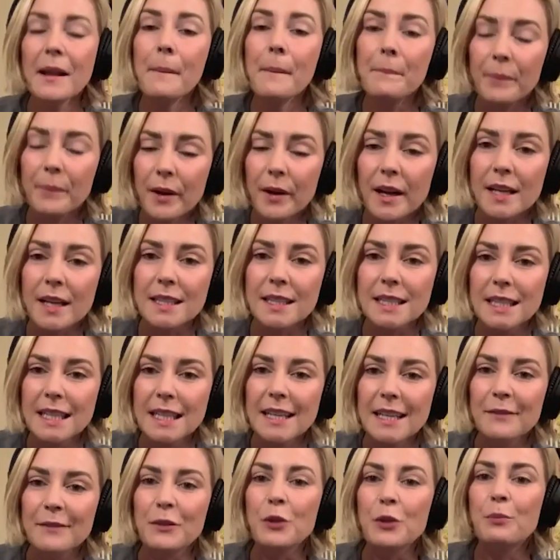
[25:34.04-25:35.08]
But
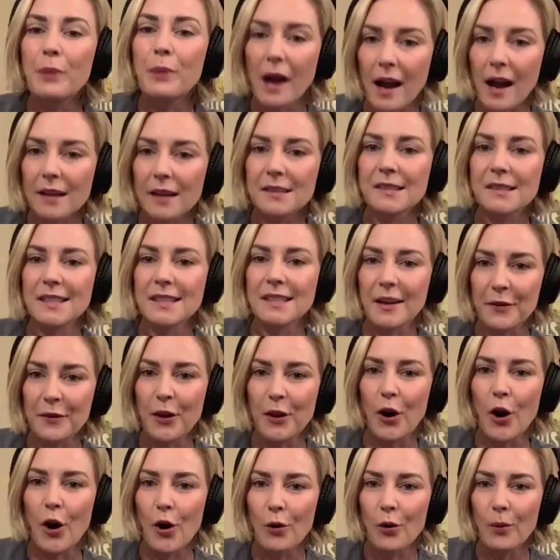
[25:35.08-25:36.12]
you pass Steph in
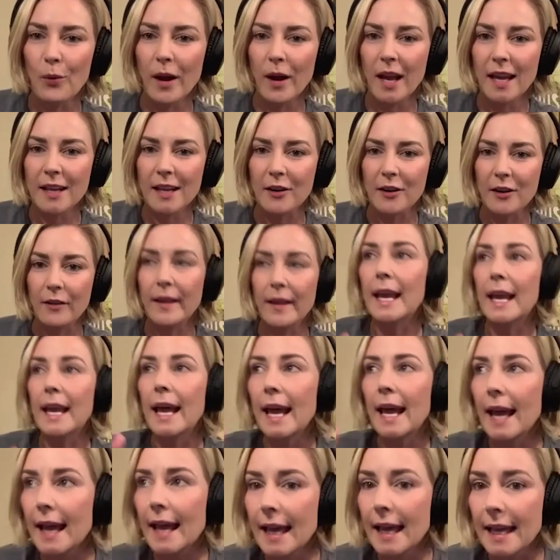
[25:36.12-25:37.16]
the hallway and are like,
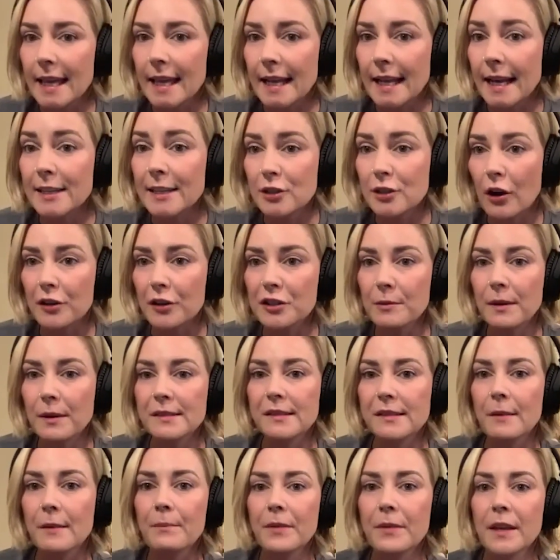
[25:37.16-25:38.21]
hey, can I talk to you about
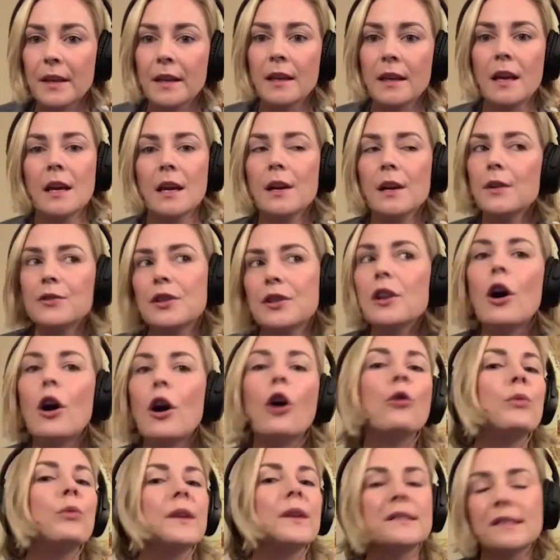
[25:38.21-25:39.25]
something? She
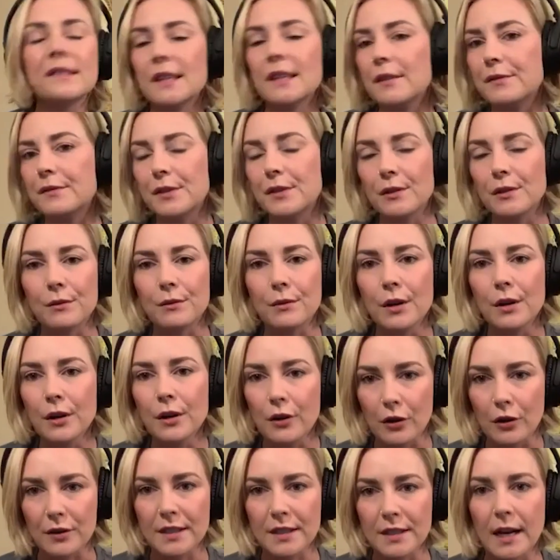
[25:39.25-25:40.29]
always gives you
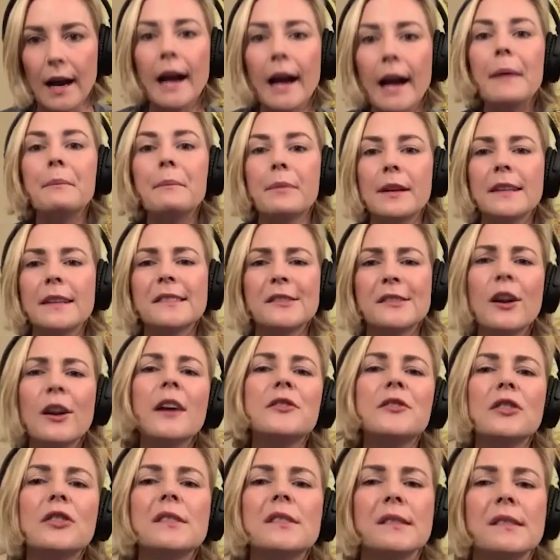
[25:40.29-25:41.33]
her time. But it's
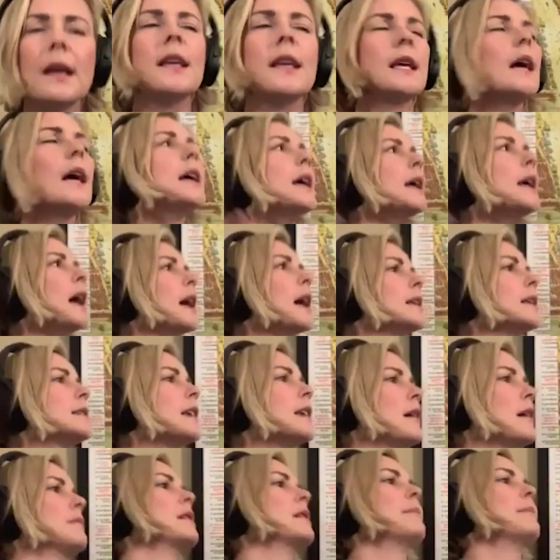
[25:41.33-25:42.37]
not just like, yeah,
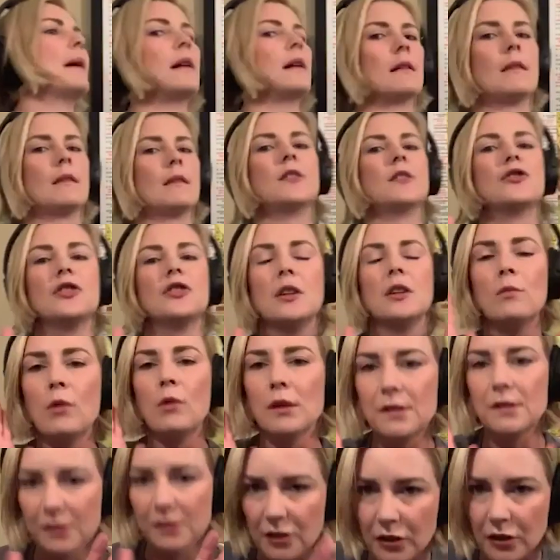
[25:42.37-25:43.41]
tell me about it. Like, she
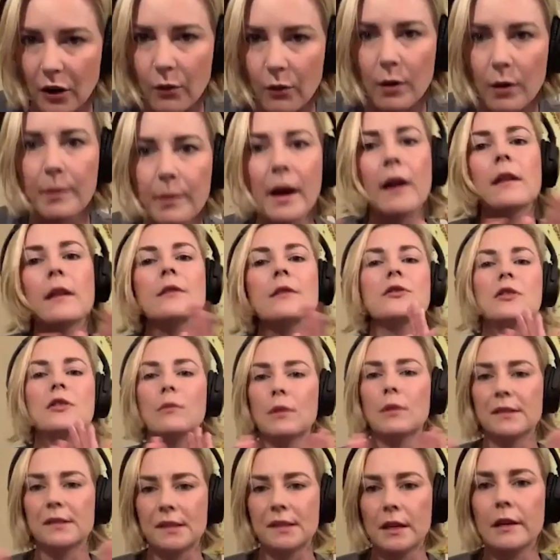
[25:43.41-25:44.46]
wants to know about it. She
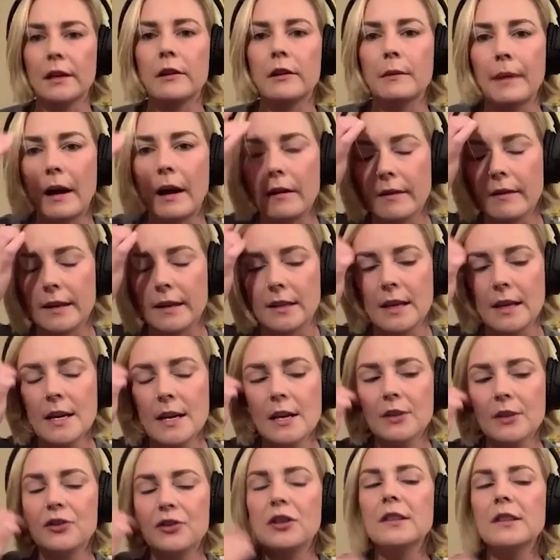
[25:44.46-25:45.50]
wants to hear about it. Like,
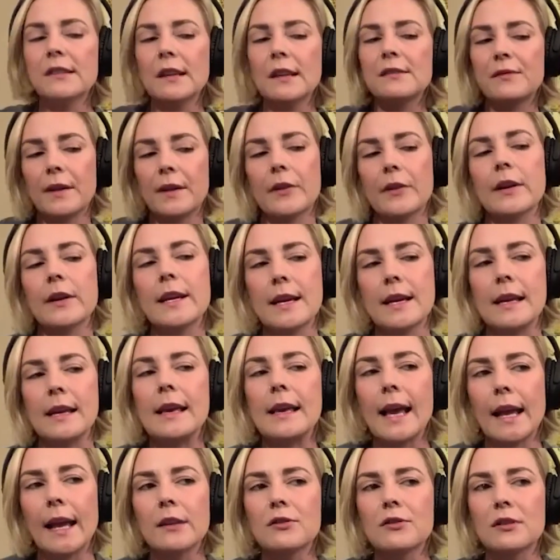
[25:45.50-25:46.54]
she just gets very
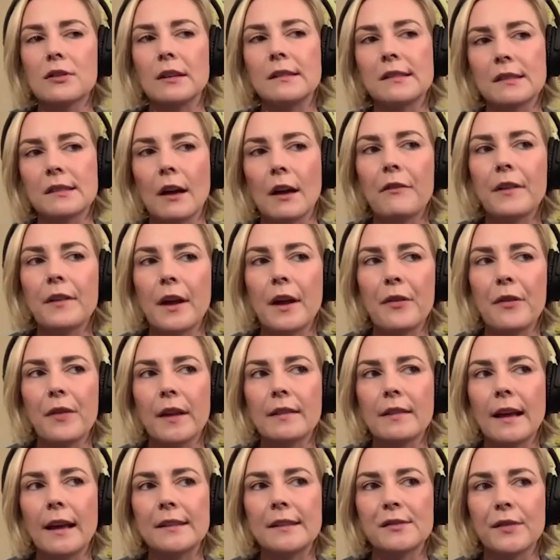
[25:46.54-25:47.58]
engaged in stuff. And I
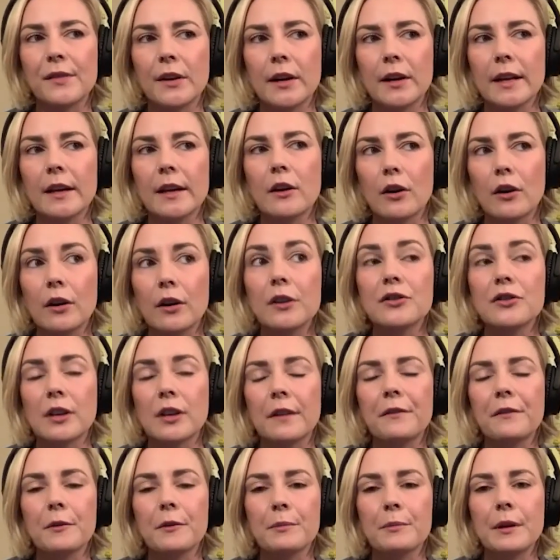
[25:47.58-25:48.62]
think that's very
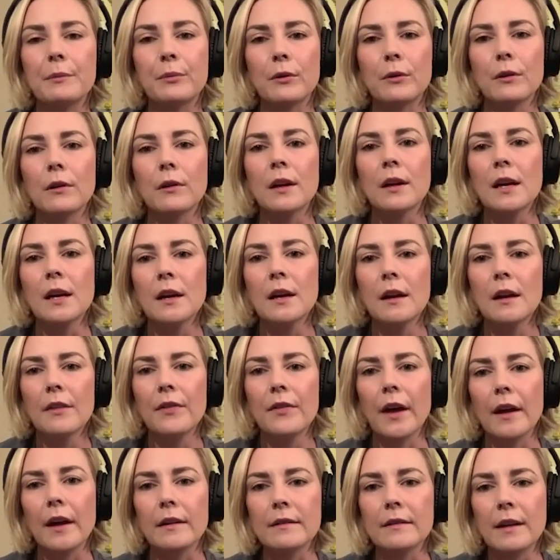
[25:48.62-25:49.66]
encouraging for people
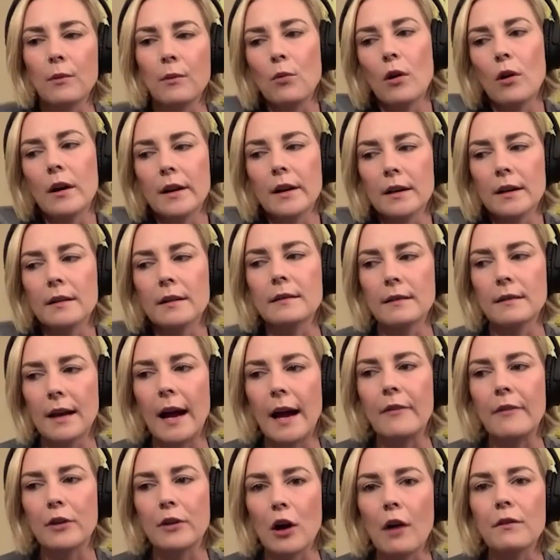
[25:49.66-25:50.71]
that want to
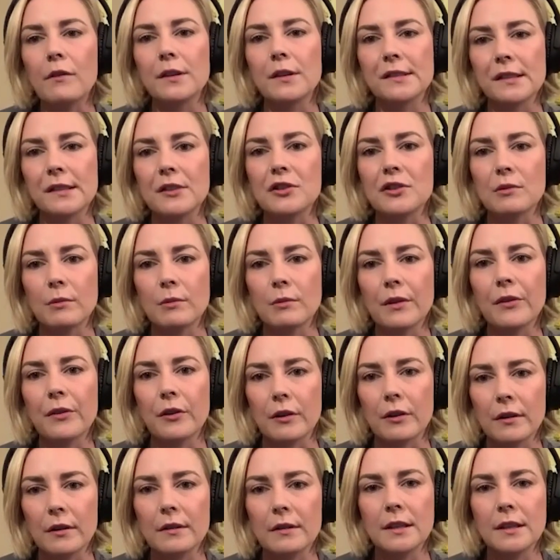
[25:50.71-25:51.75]
have a conversation with
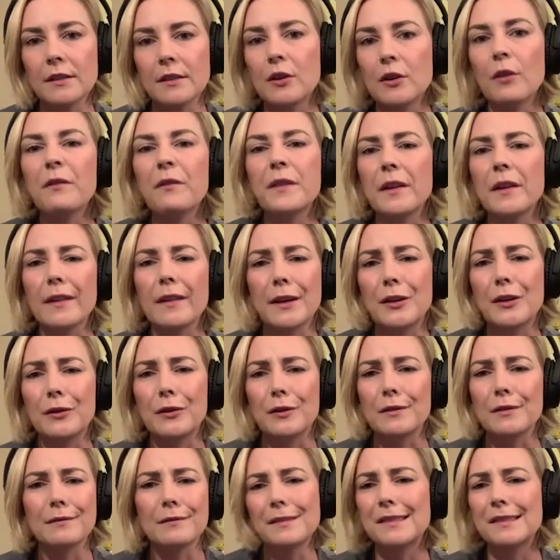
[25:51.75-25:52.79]
her. You don't feel like
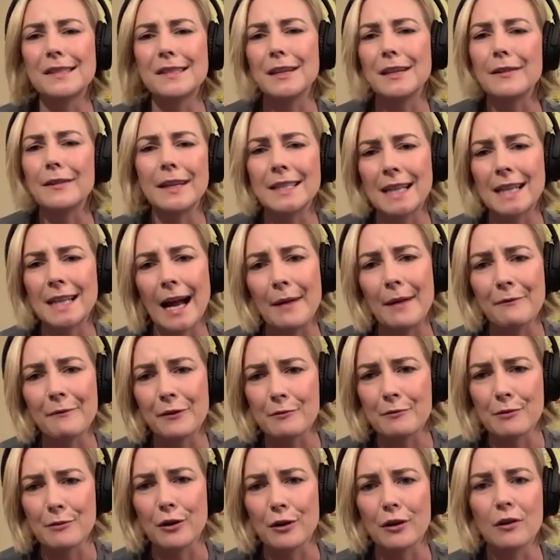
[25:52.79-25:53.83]
you're stealing time
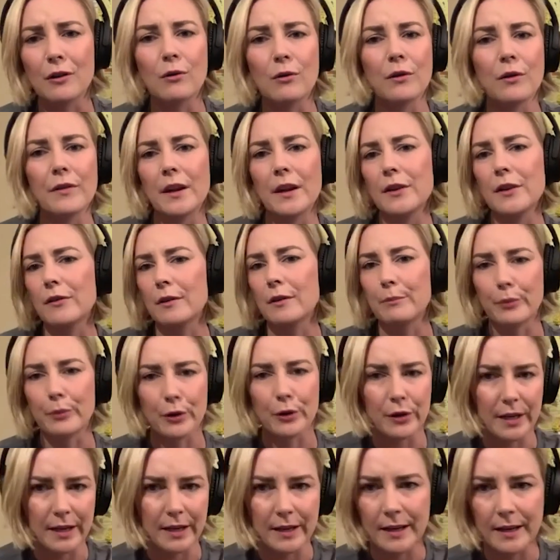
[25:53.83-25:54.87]
from her or that you're a
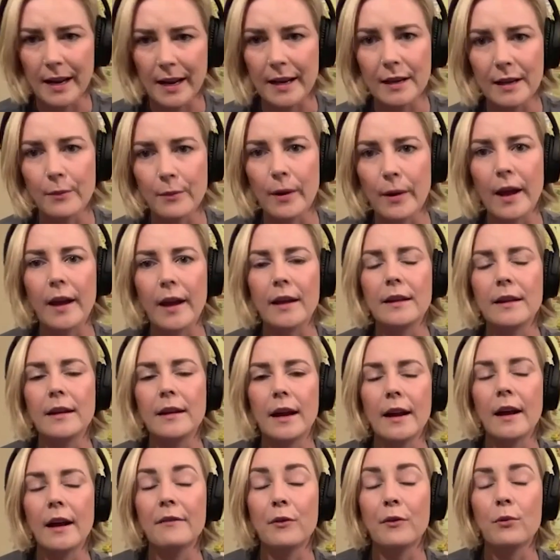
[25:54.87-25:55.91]
burden in any way. And
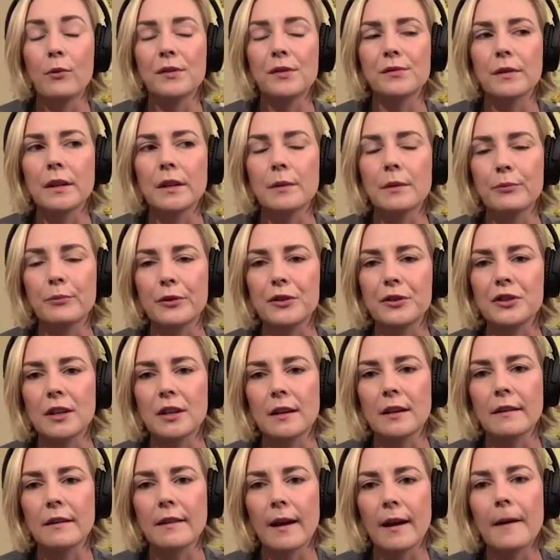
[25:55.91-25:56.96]
I've always really
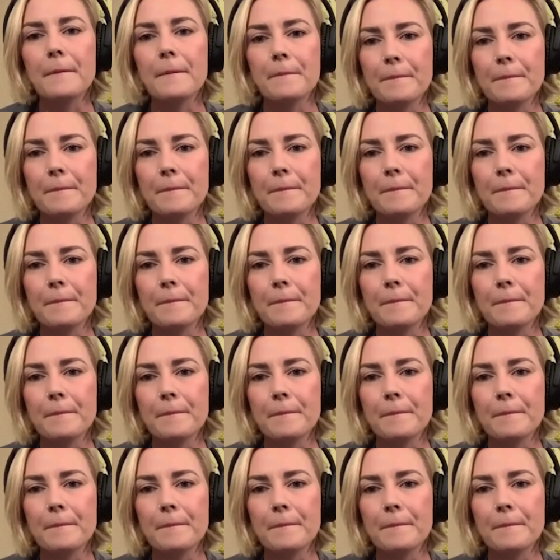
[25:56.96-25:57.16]
appreciated that.